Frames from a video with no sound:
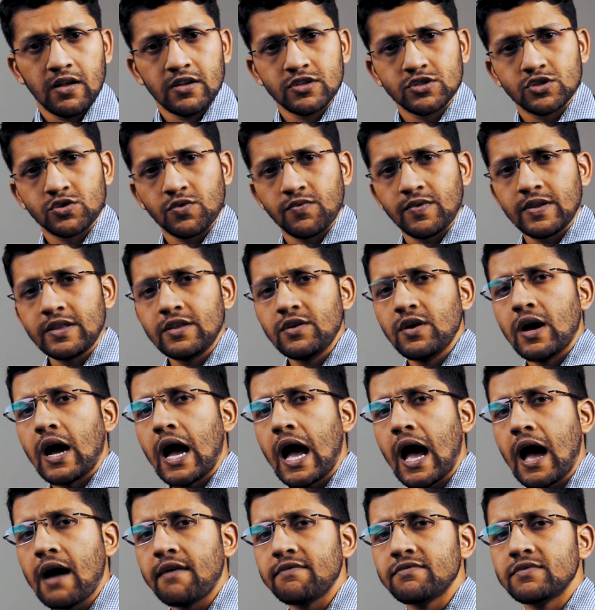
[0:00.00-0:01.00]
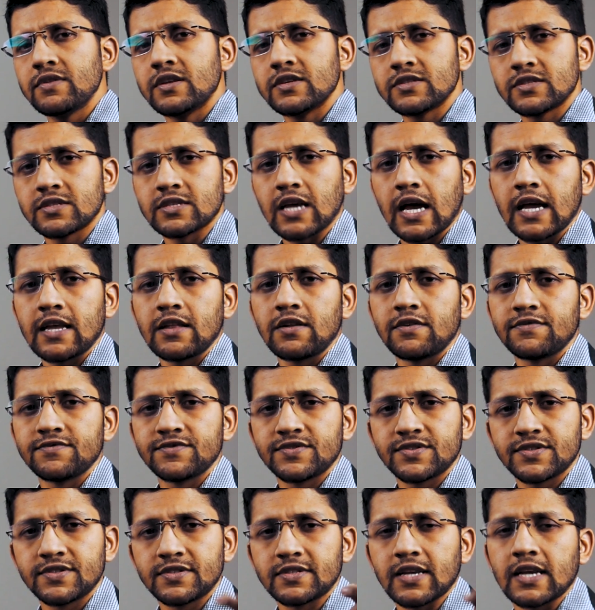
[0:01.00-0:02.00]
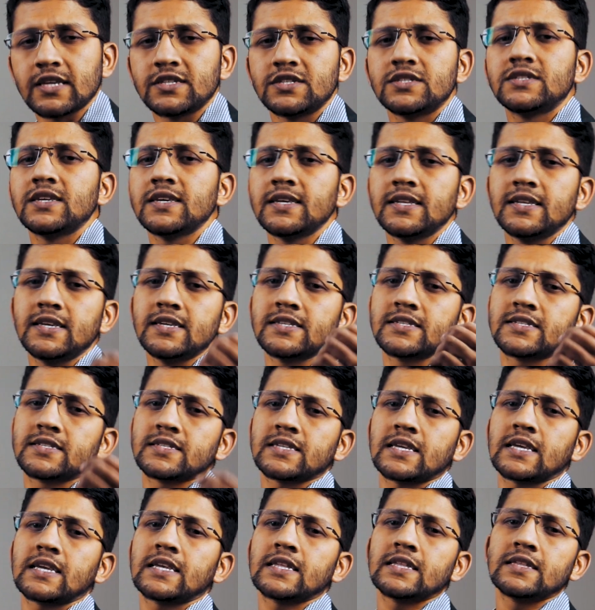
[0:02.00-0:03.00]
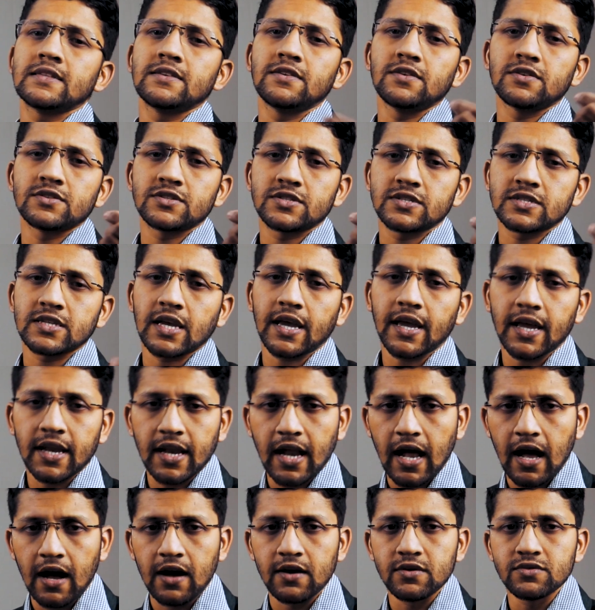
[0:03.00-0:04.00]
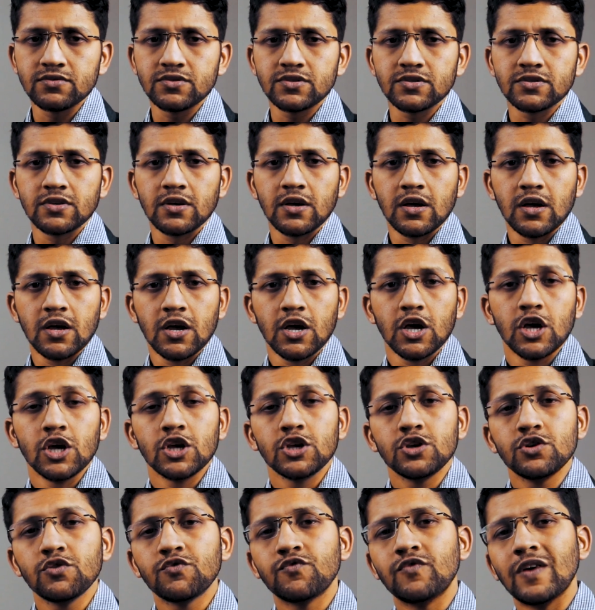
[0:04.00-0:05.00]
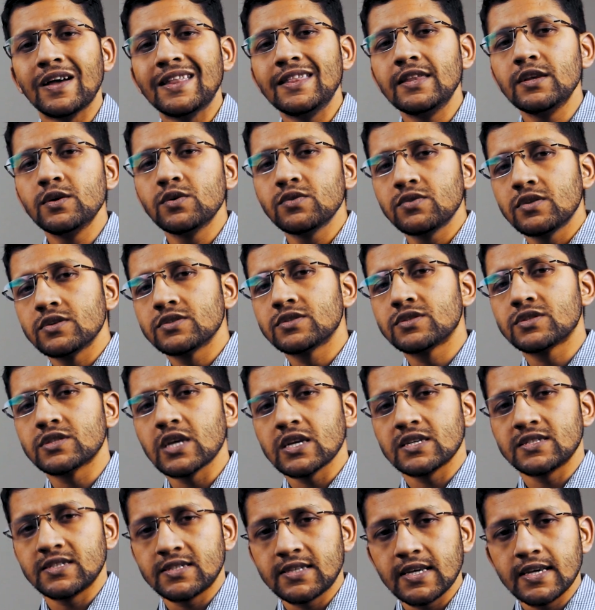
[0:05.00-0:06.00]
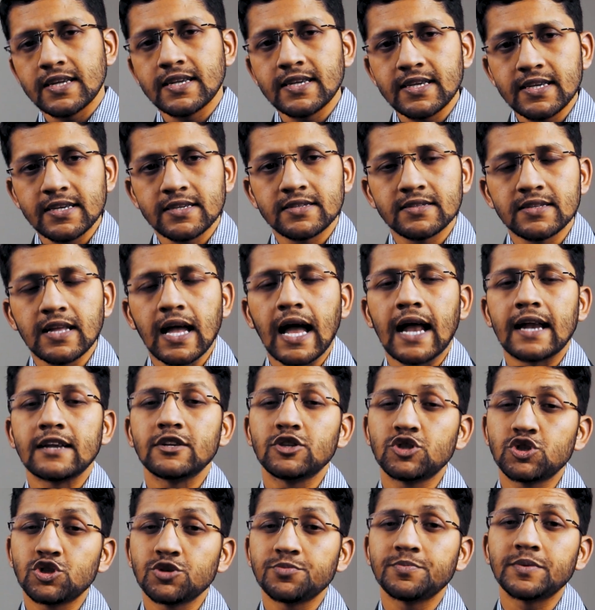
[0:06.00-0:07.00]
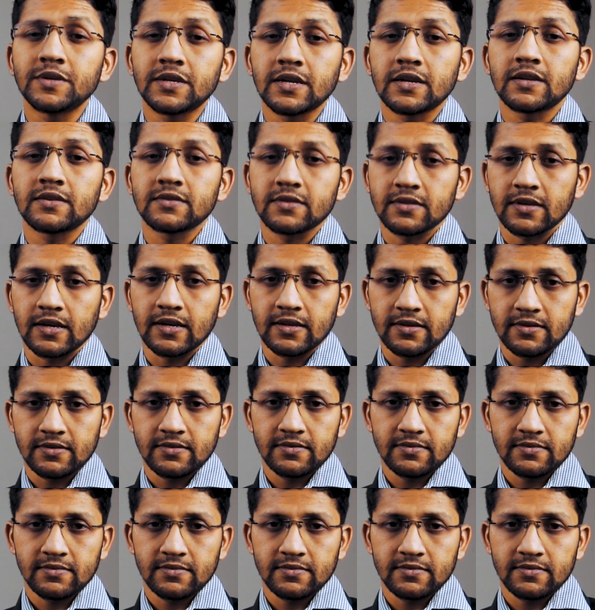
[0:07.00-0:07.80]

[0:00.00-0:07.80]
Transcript: So when you have the sign of Sagittarius in your second house, you value the Sagittarian and Jupiter thing.